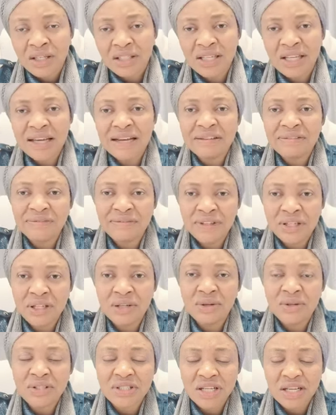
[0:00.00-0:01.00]
They are
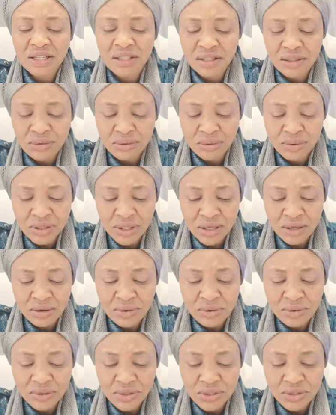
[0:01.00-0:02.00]
failures. Hallelujah.
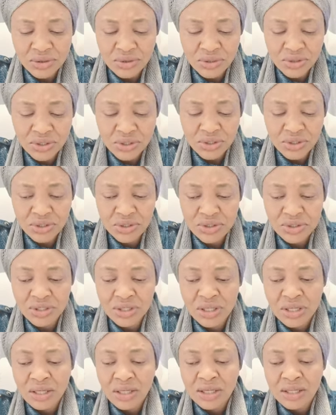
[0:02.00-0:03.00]
Glory to Jesus.
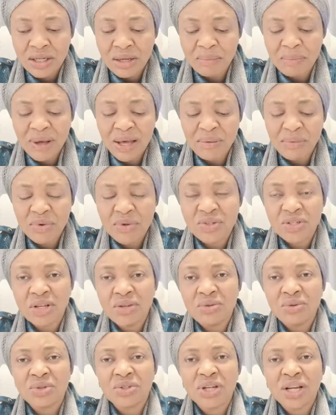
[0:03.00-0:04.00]
The Bible
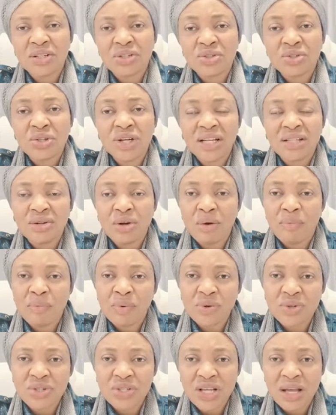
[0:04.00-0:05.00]
says, you shall tread
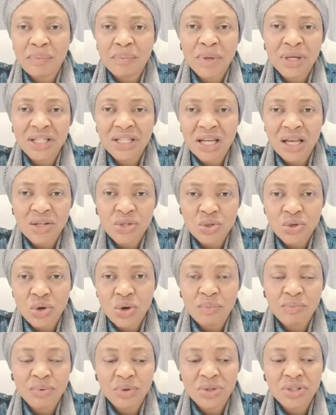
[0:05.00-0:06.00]
upon serpent and
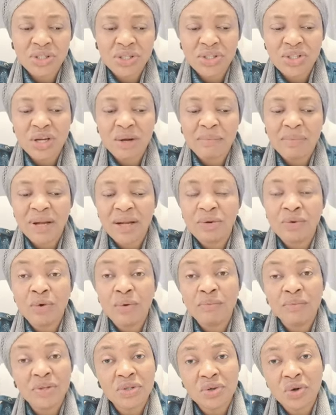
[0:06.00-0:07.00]
scorpion. They shall by
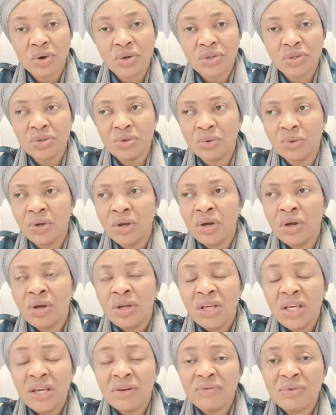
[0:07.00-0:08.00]
no means hurt you.
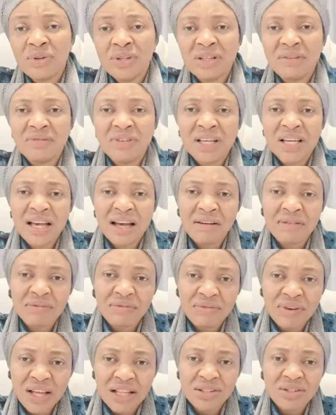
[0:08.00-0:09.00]
Even if they have
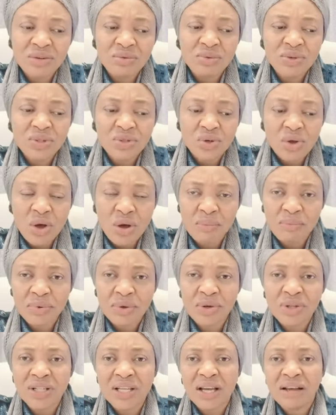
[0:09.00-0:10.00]
fed you with
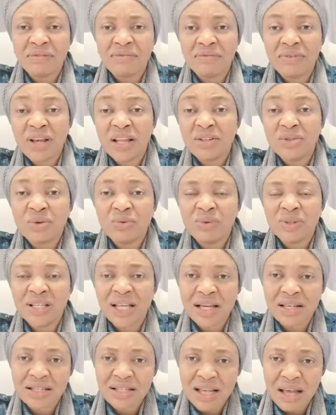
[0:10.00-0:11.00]
scorpion, they have fed you with
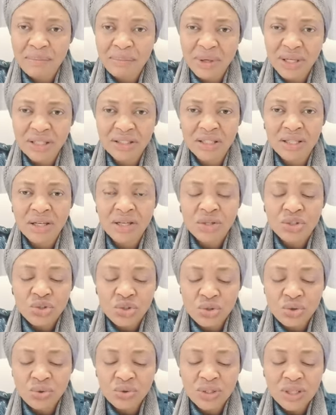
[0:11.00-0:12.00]
that serpent.
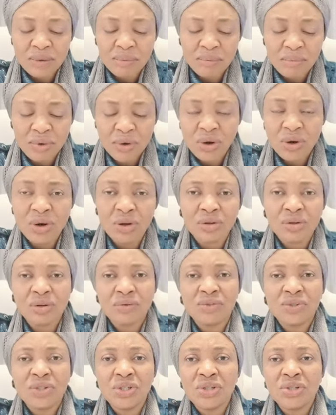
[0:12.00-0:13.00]
Through the blood
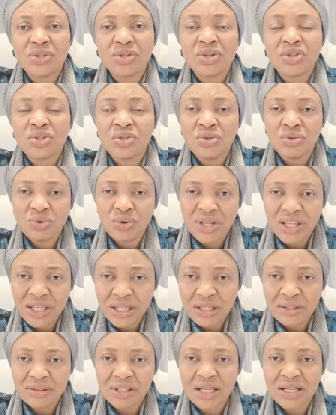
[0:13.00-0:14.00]
of Jesus, you
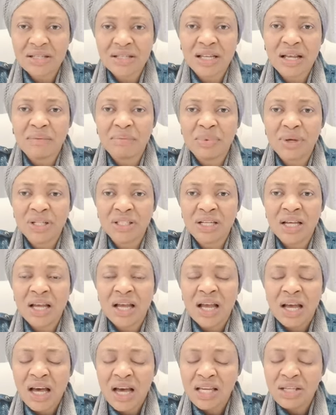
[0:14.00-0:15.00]
kill the serpent
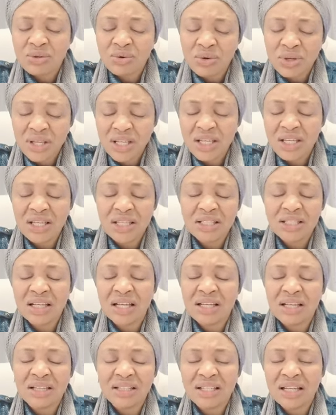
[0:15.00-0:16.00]
and you kill
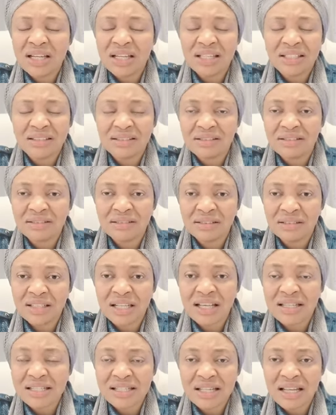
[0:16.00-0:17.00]

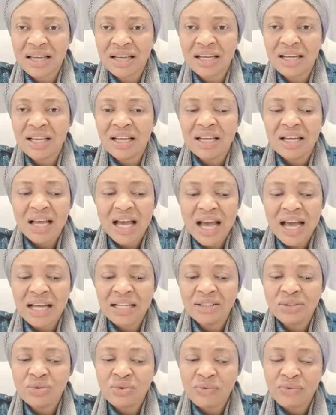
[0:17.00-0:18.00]
the snake,
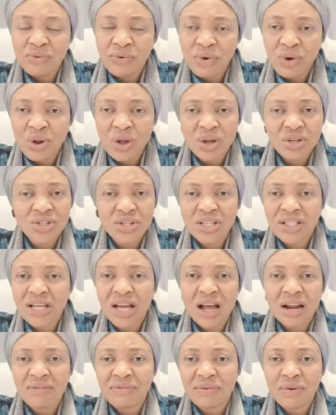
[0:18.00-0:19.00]
and you flush it
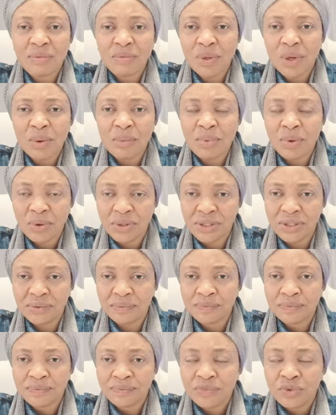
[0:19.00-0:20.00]
out from your
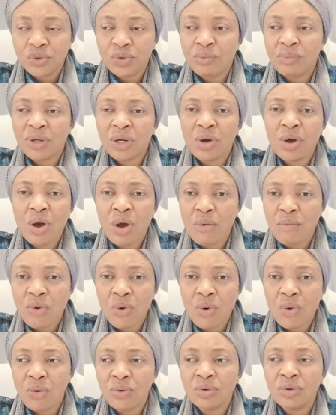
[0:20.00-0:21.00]
body. You become
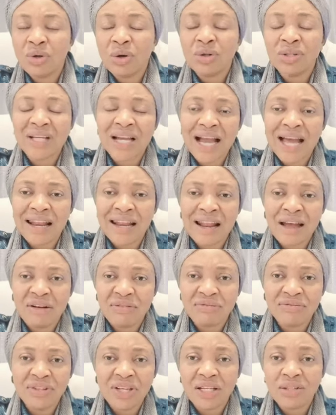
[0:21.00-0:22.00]
whole. Don't allow
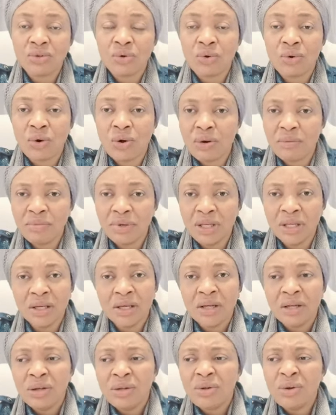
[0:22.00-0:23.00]
fear to come in.
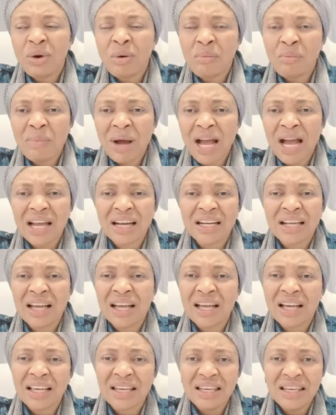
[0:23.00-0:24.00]
No man
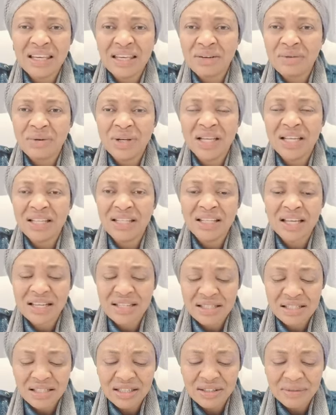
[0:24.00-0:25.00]
can kill a
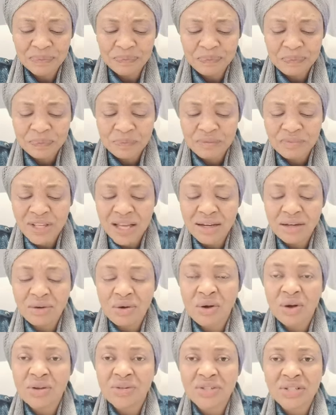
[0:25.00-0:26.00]
destiny that
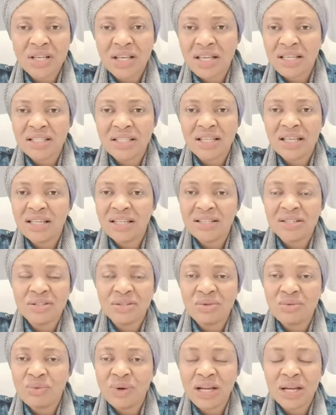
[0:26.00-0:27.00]
God says it is,
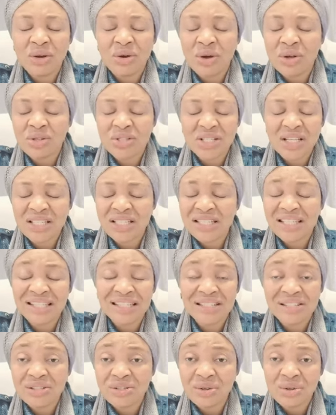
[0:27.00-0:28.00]
when God says it
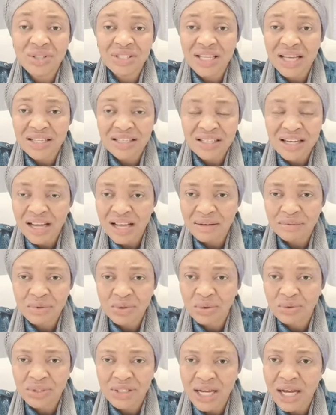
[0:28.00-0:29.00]
is not their time
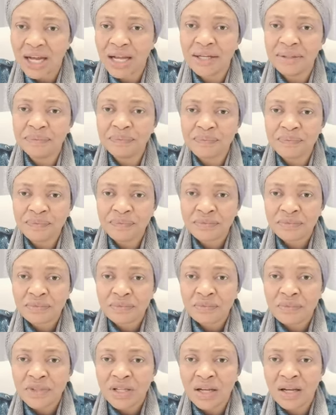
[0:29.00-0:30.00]
to die.
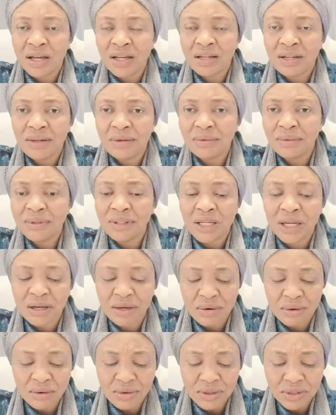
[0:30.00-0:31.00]
Hallelujah.
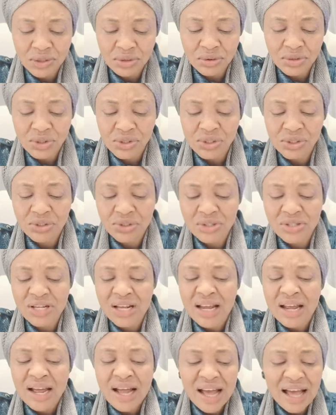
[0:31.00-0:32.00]
Glory to Jesus.
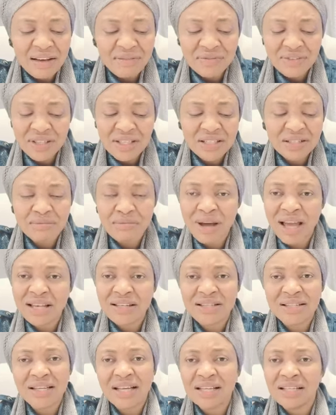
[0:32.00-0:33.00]
Have this
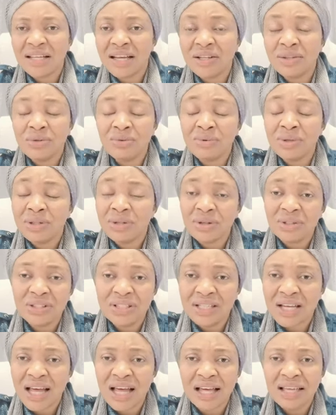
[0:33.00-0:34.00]
mindset that you will not
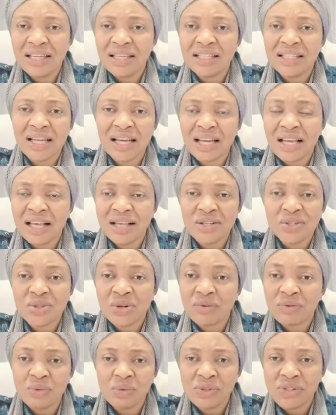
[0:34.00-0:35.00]
die in the hands
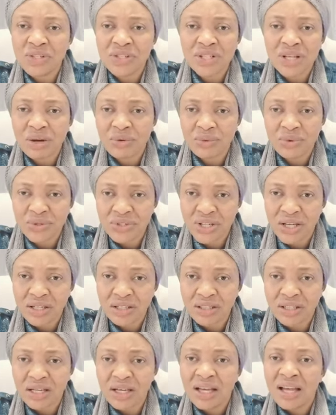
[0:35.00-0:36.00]
of witches or
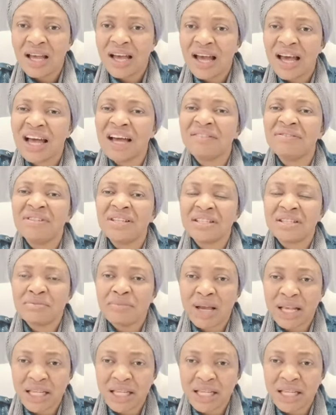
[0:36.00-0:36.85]
wizards. Have this